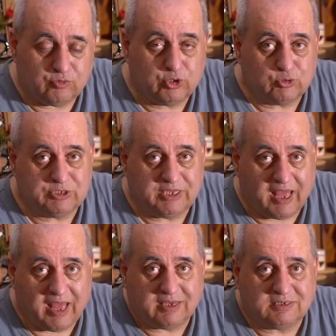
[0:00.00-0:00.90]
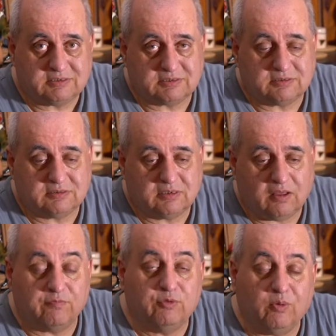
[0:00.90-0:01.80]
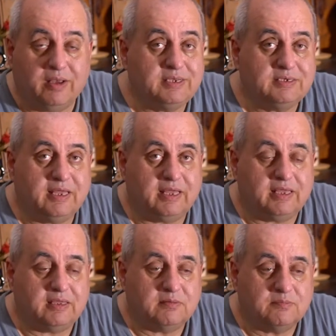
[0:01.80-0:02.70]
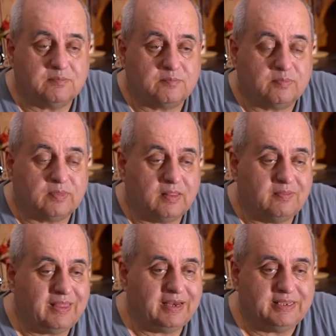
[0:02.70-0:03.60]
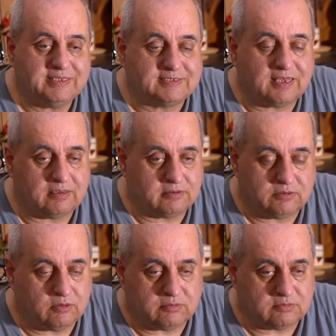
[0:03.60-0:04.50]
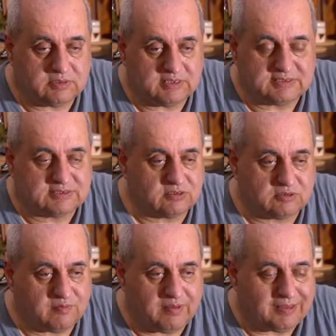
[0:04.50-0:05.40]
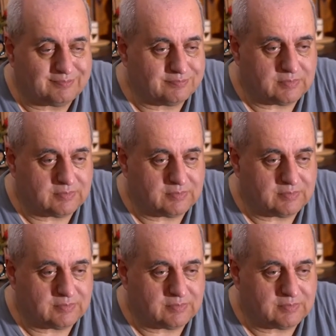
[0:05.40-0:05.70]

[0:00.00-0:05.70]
to the end of the wedding day, then it's it's sort of a